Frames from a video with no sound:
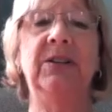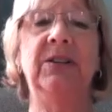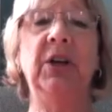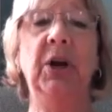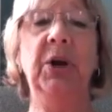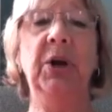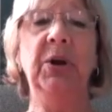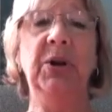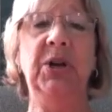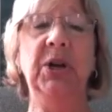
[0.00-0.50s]
So
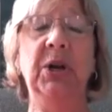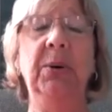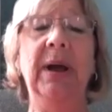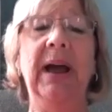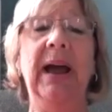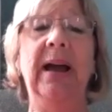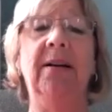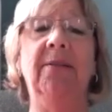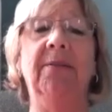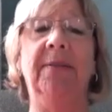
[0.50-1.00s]
you do
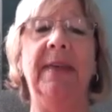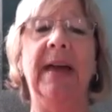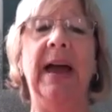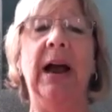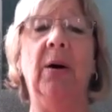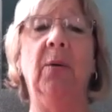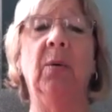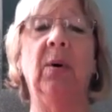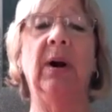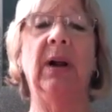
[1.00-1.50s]
have
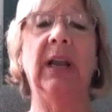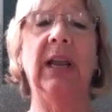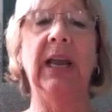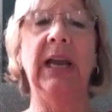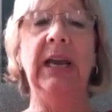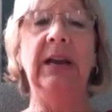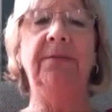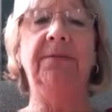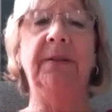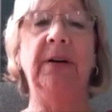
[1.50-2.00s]
that
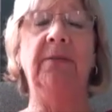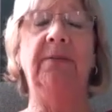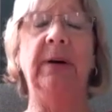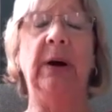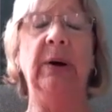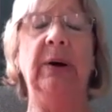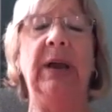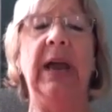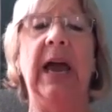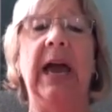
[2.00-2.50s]
relief of,
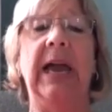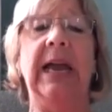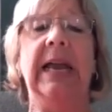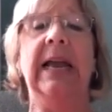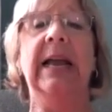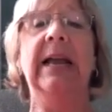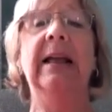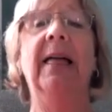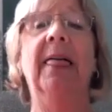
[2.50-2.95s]
okay,